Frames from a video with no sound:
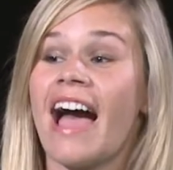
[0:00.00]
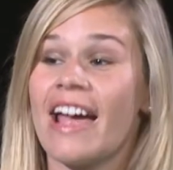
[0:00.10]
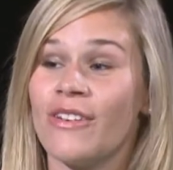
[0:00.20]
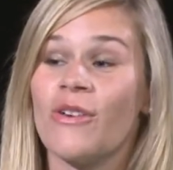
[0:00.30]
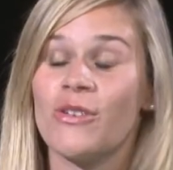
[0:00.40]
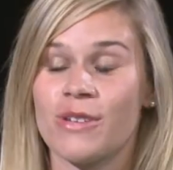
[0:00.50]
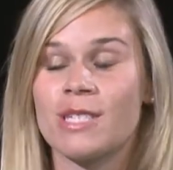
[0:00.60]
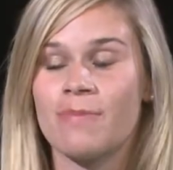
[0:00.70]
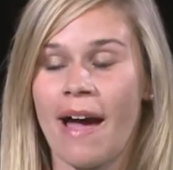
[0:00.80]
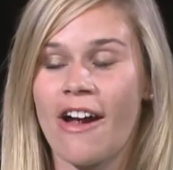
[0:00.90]
I know you
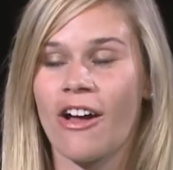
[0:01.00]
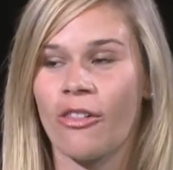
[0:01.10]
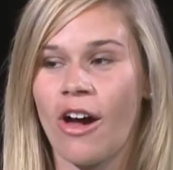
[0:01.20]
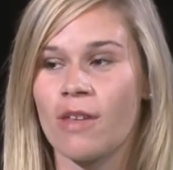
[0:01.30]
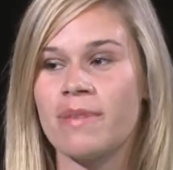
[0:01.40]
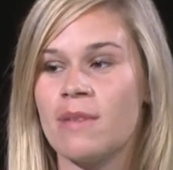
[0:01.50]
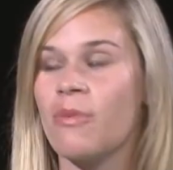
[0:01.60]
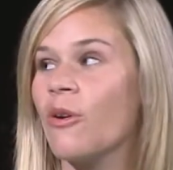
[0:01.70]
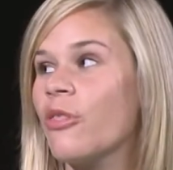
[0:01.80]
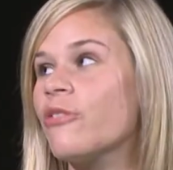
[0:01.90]
inspire a lot of
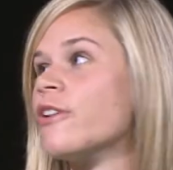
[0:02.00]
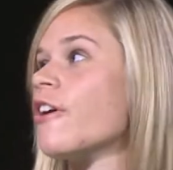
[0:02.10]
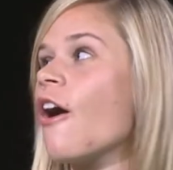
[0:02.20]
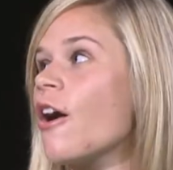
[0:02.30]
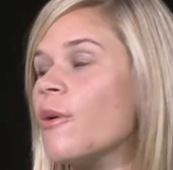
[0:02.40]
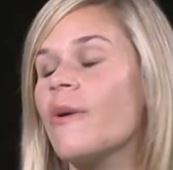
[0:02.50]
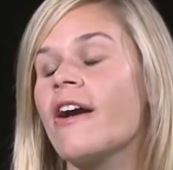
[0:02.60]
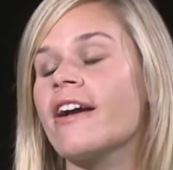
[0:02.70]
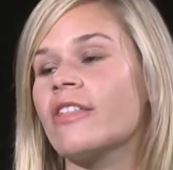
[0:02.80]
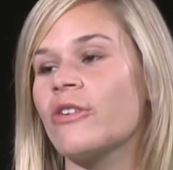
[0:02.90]
people through your
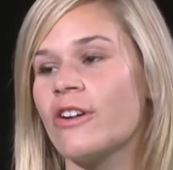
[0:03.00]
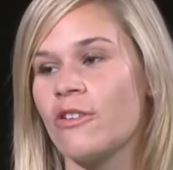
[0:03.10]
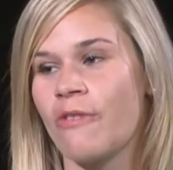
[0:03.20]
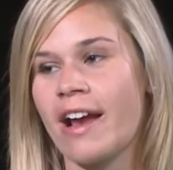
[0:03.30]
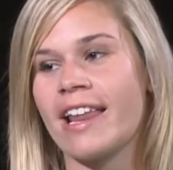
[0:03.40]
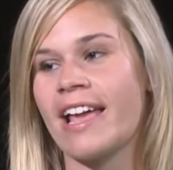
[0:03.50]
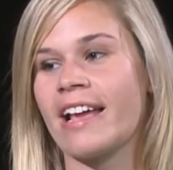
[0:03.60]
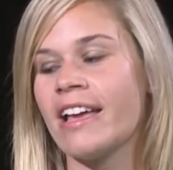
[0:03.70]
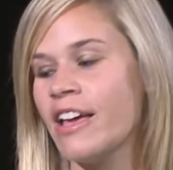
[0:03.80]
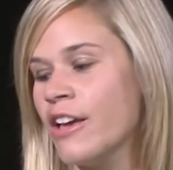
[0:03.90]
artwork, through your writing.